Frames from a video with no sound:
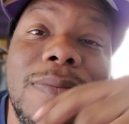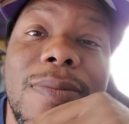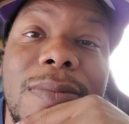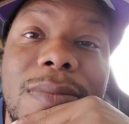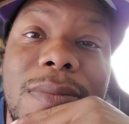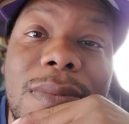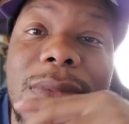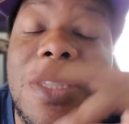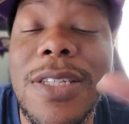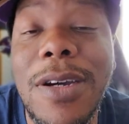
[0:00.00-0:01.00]

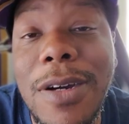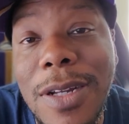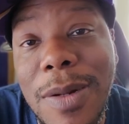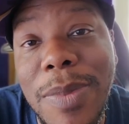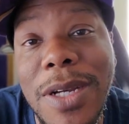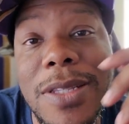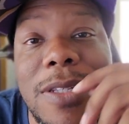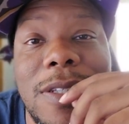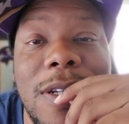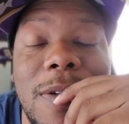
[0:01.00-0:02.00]
I'm talking about the
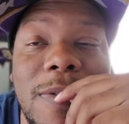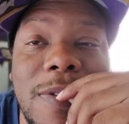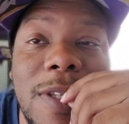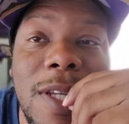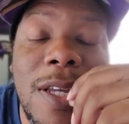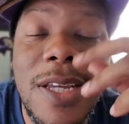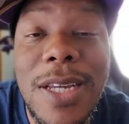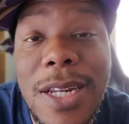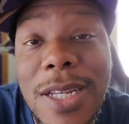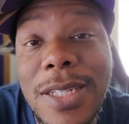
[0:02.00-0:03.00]
Chiefs.
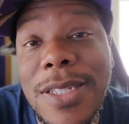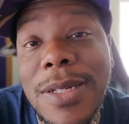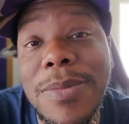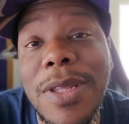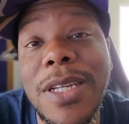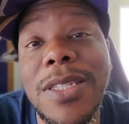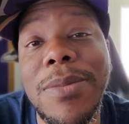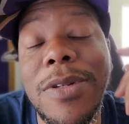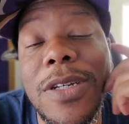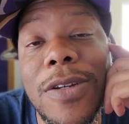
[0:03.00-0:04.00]
It is some things
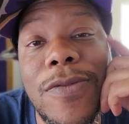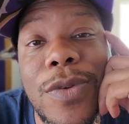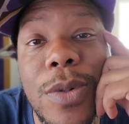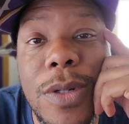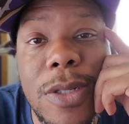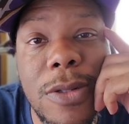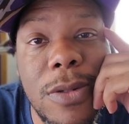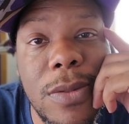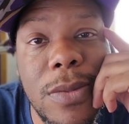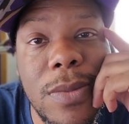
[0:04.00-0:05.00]
I'm looking forward
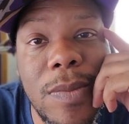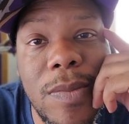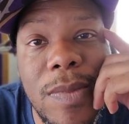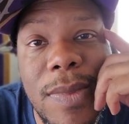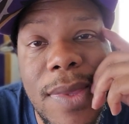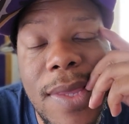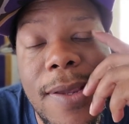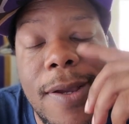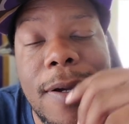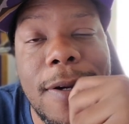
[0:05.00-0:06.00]
to.
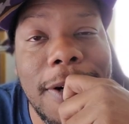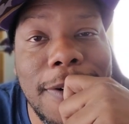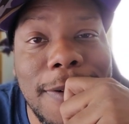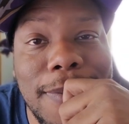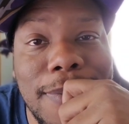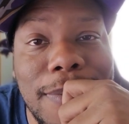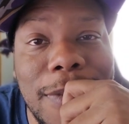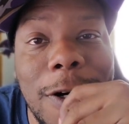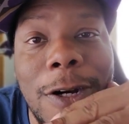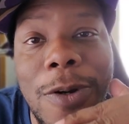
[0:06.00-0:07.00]
Um,
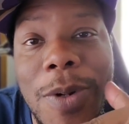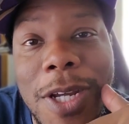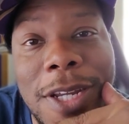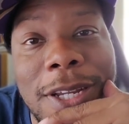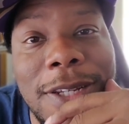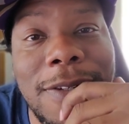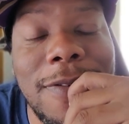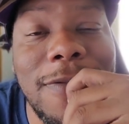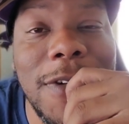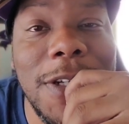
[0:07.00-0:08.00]
Oweh
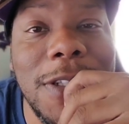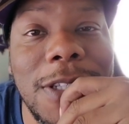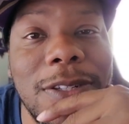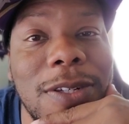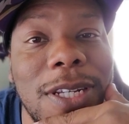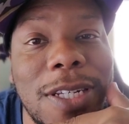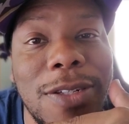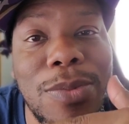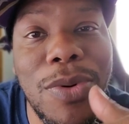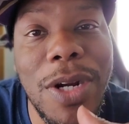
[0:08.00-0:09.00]
versus
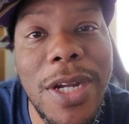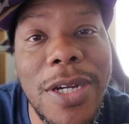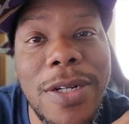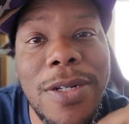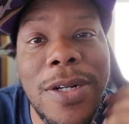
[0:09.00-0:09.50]
Orlando Brown.